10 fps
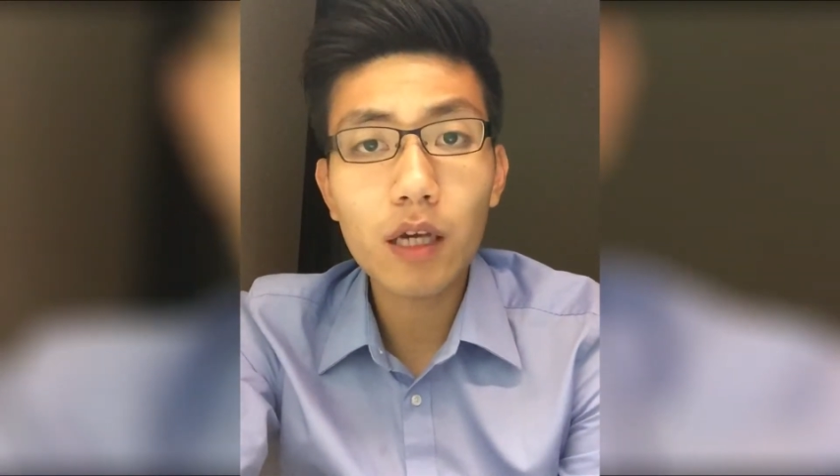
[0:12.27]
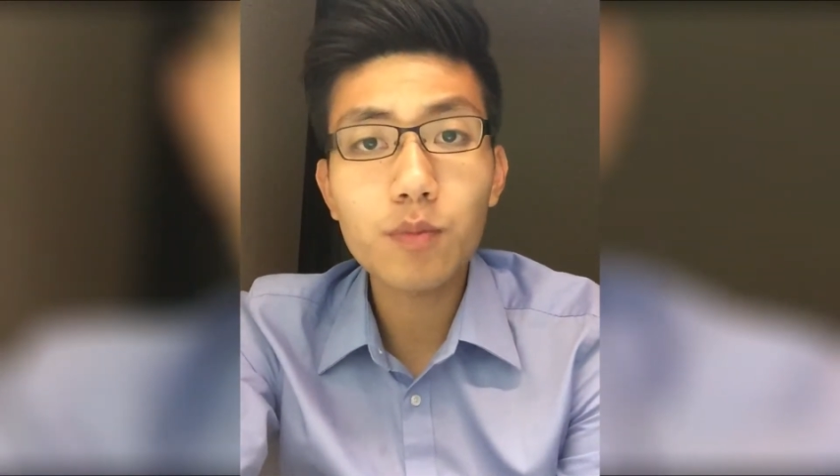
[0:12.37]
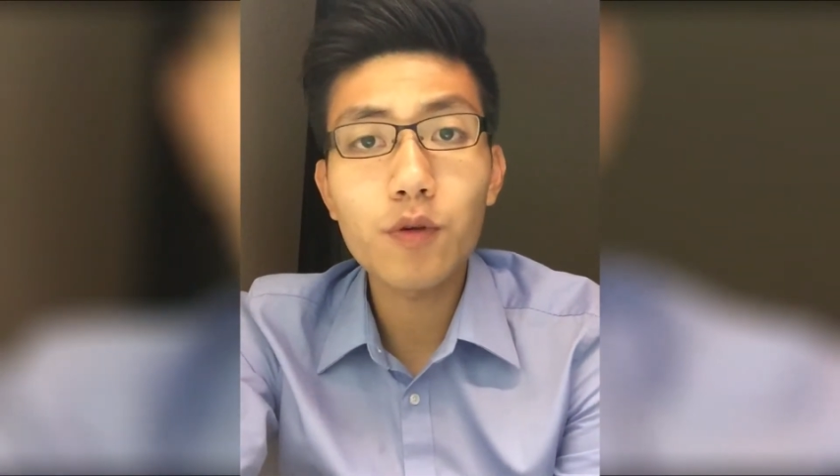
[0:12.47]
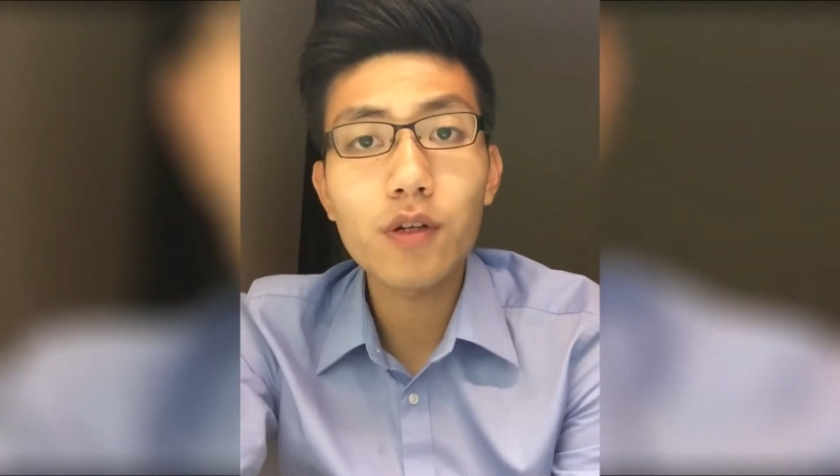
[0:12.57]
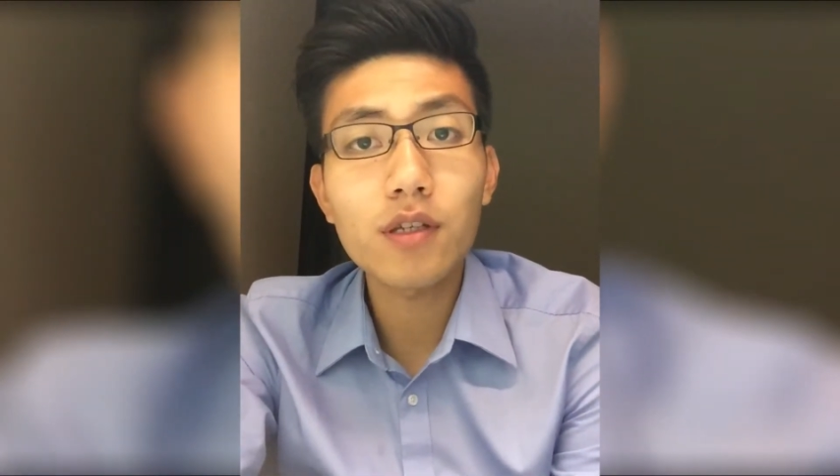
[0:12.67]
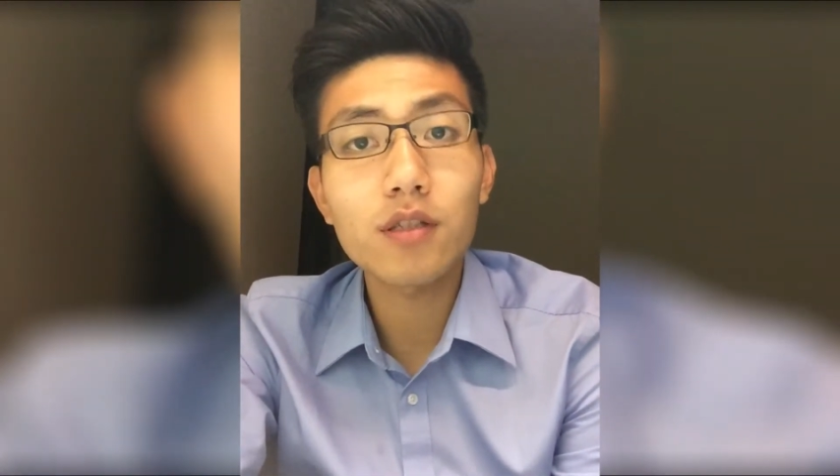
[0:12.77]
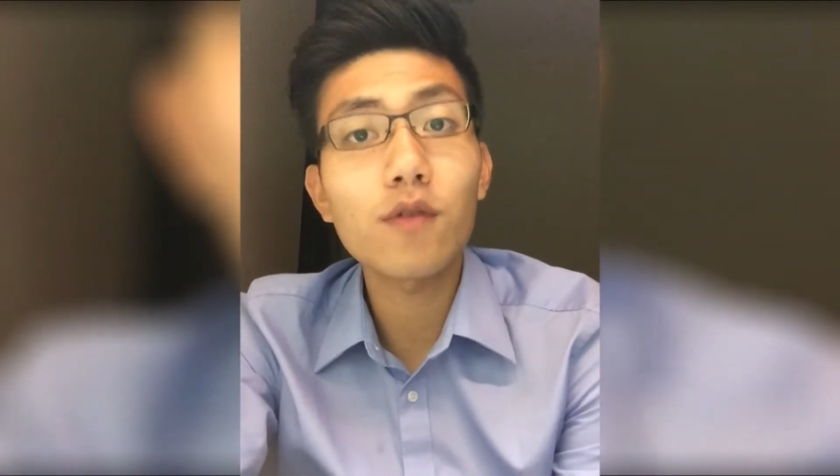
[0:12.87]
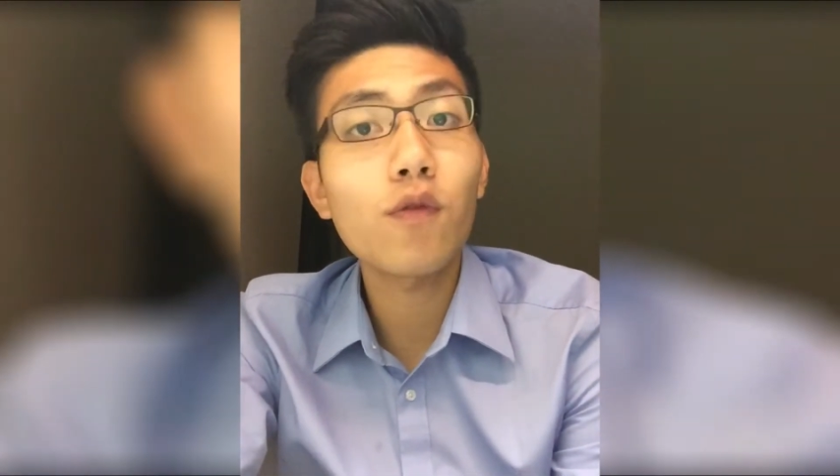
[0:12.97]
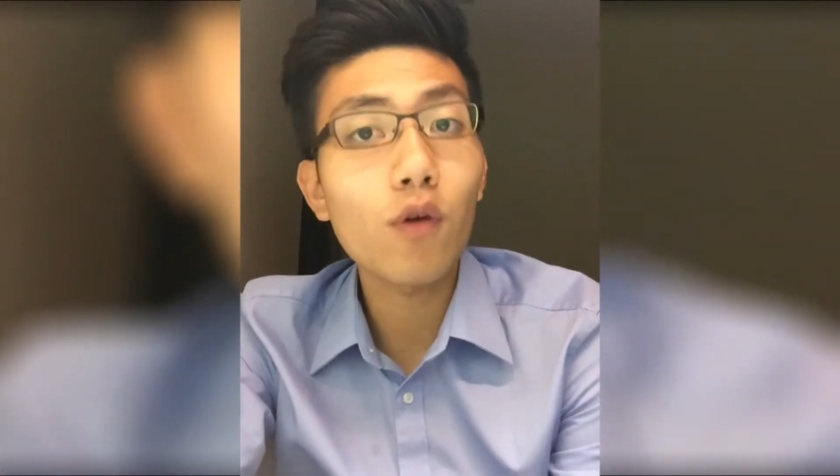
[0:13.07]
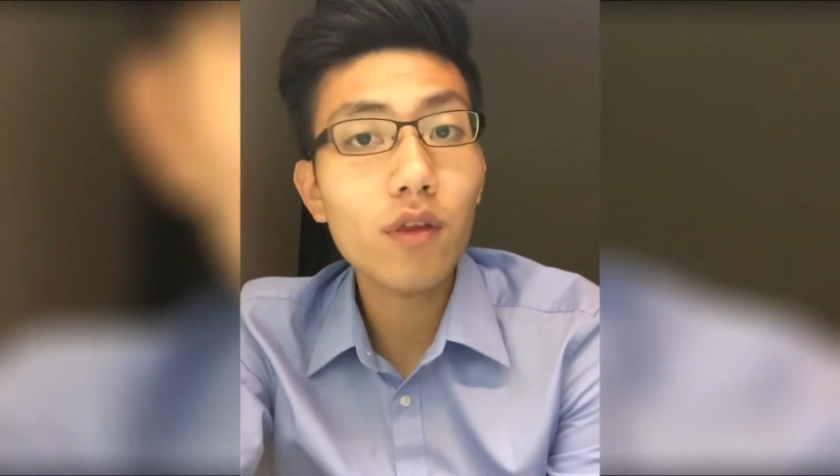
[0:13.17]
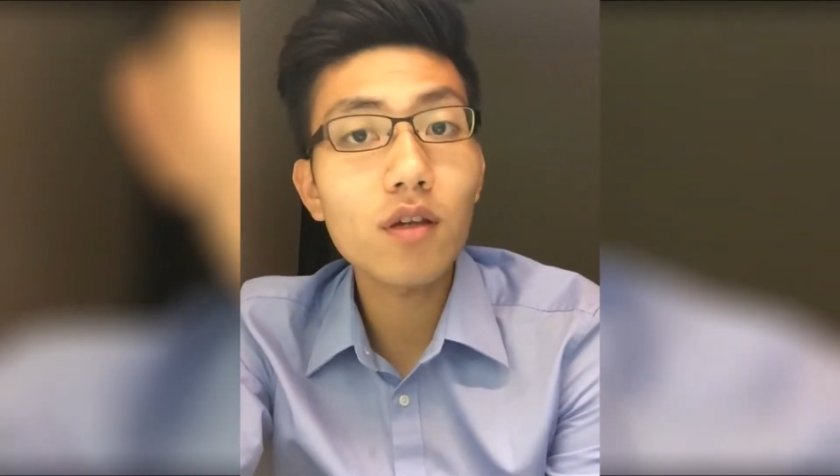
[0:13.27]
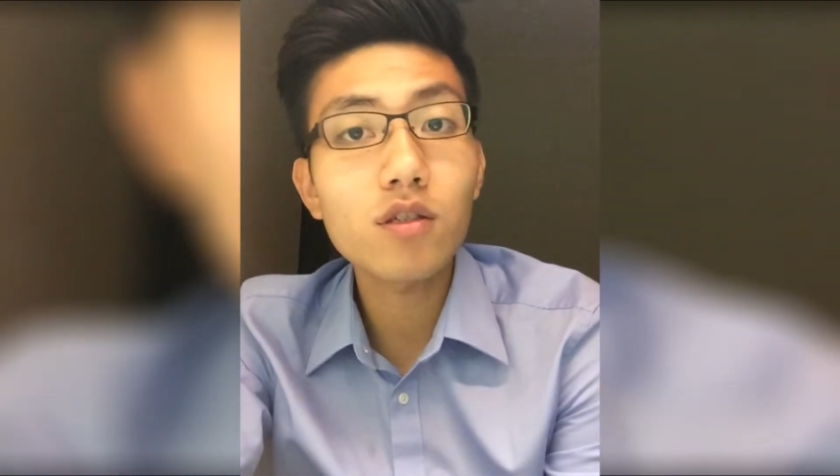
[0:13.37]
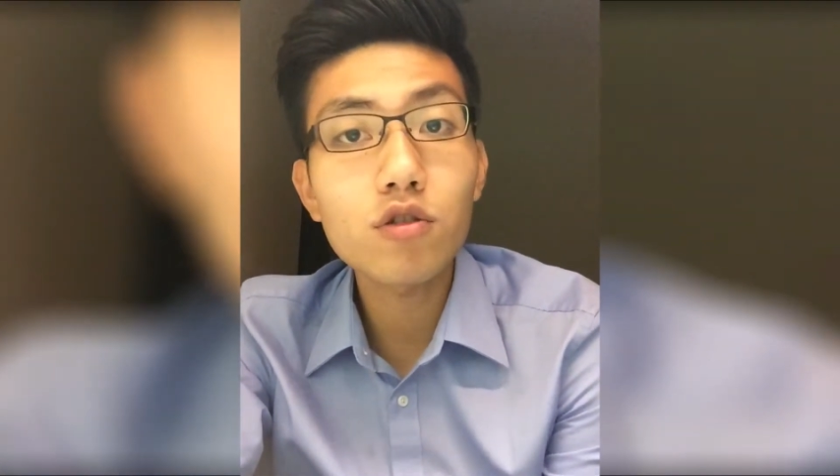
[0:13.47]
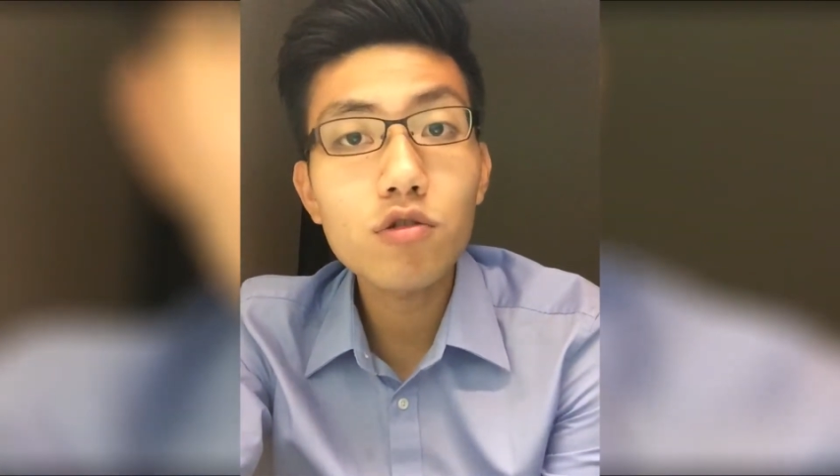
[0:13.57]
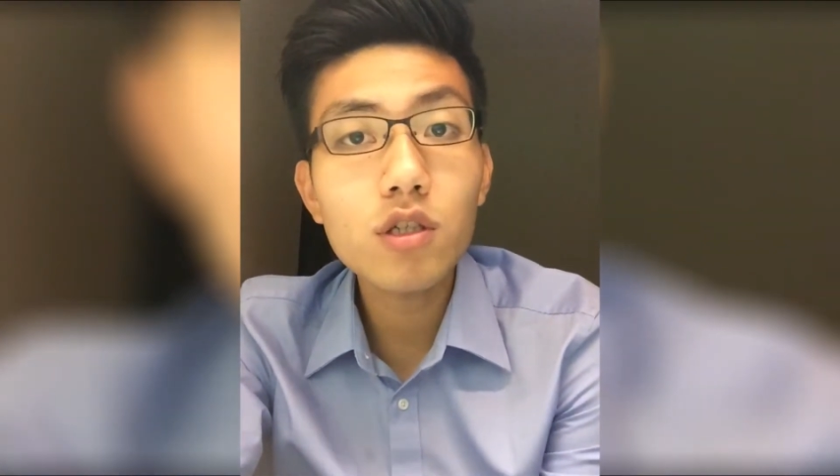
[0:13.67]
experience as a 4th year
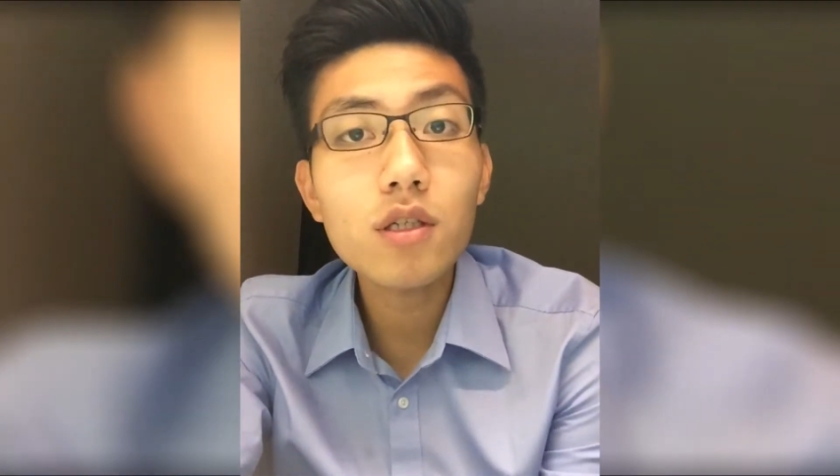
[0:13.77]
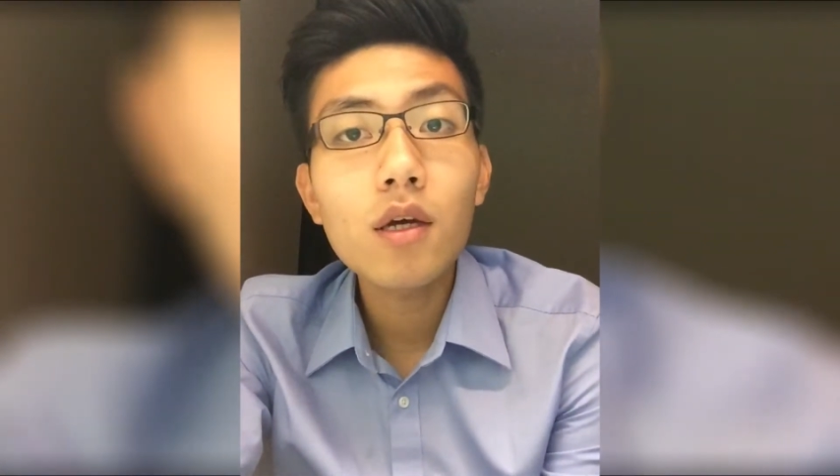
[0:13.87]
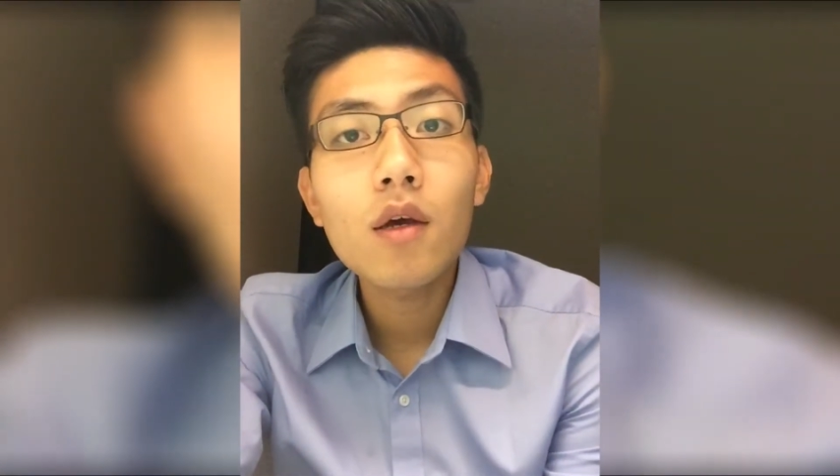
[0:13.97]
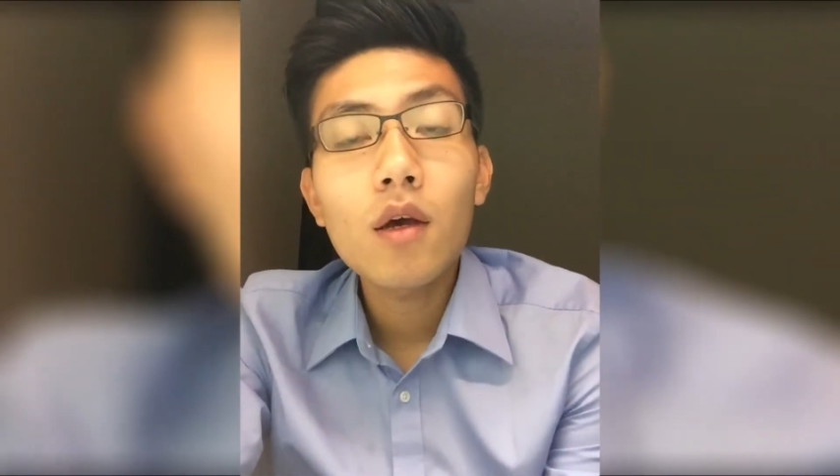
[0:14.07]
student,